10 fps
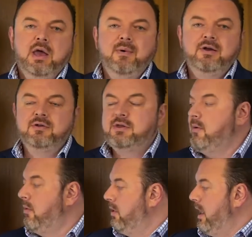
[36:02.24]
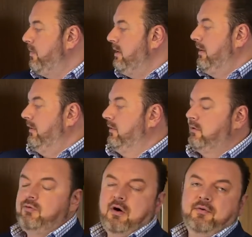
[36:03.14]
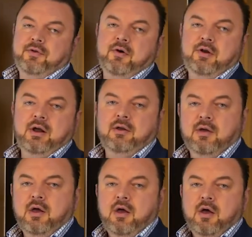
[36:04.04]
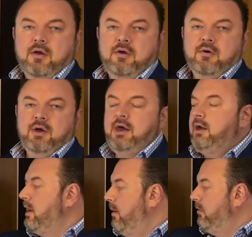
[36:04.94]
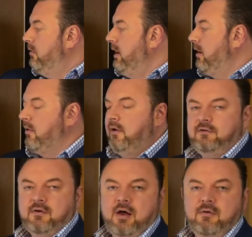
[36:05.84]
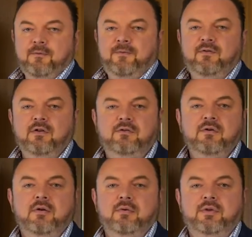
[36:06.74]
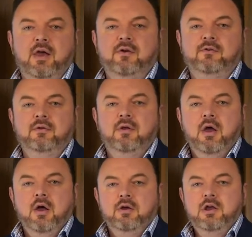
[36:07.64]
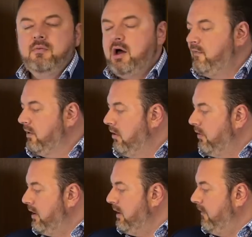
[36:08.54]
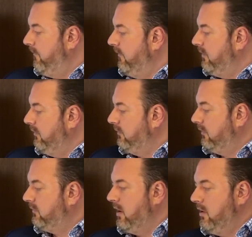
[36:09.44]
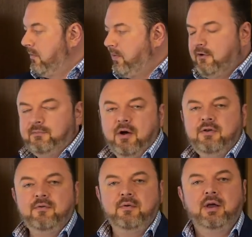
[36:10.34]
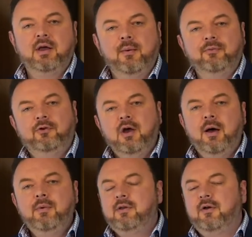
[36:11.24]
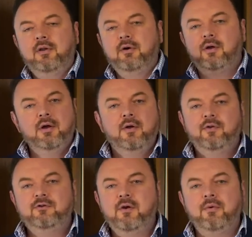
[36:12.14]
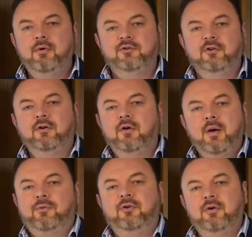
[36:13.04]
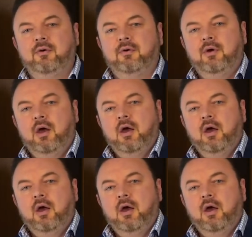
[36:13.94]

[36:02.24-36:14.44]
Imagine that what would happen in years 12 or 13. Your income could increase to 150, 200,000. You might have a goal that in year 15, 16, you replace both of your incomes. I mean, look, there's no rules. It's all up to you.